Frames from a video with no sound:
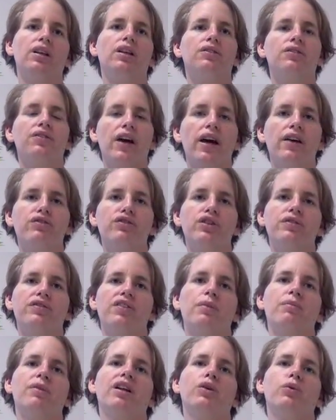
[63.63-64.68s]
if every
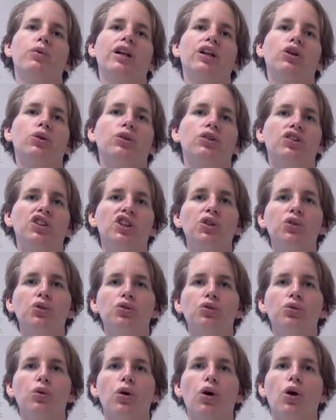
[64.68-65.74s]
family will
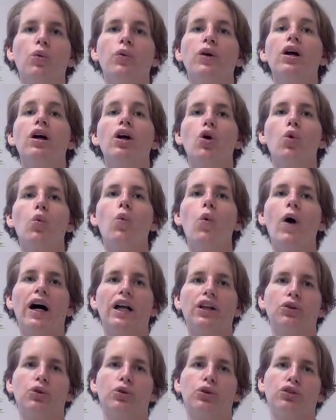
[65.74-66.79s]
continue to own
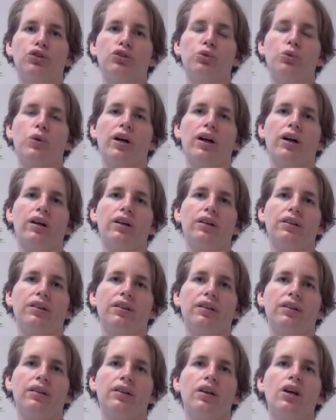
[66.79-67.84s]
1 or 2
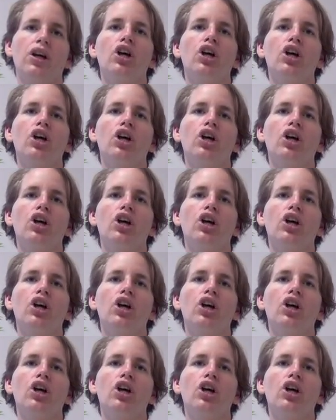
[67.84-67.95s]
cars.